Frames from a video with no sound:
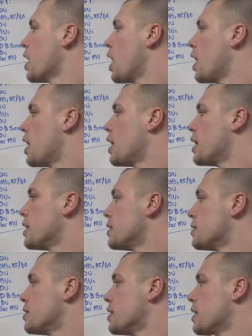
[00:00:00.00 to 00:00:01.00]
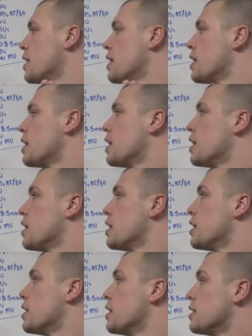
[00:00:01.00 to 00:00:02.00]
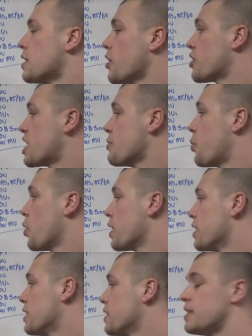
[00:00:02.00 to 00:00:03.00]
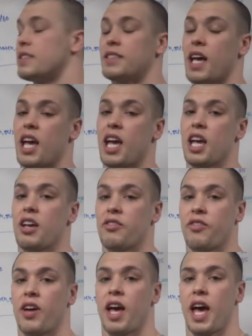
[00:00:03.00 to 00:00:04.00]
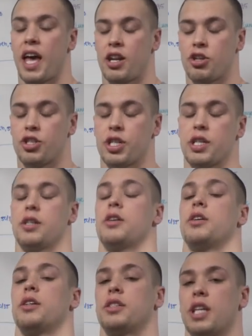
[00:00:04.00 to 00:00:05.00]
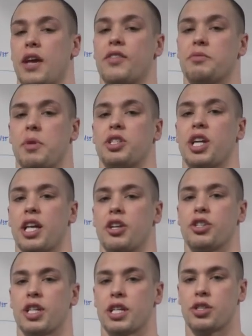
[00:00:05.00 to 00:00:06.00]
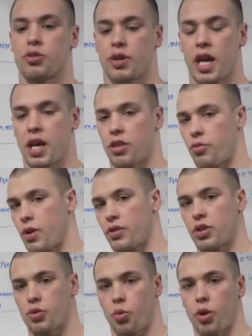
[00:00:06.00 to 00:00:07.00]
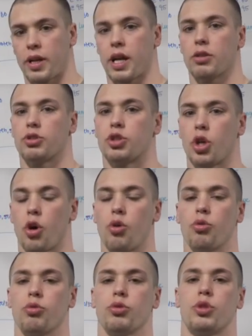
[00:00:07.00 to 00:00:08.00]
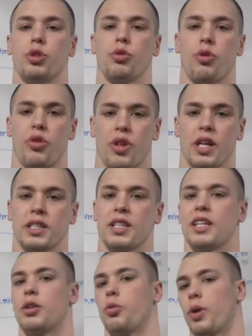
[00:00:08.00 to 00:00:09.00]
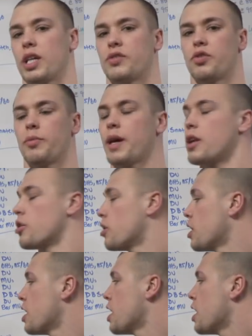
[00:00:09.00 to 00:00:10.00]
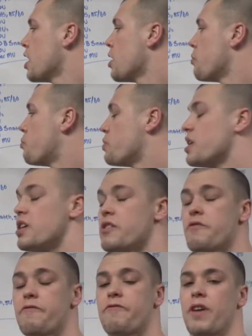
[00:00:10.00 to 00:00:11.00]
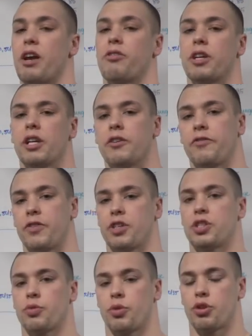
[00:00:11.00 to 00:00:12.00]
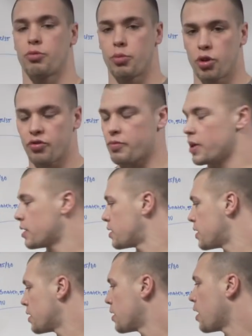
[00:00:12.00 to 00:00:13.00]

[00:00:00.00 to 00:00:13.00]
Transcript: Another key point, save energy. Save as much energy as you can throughout this workout. Don't do things in a wasteful manner. Be very efficient with your movement.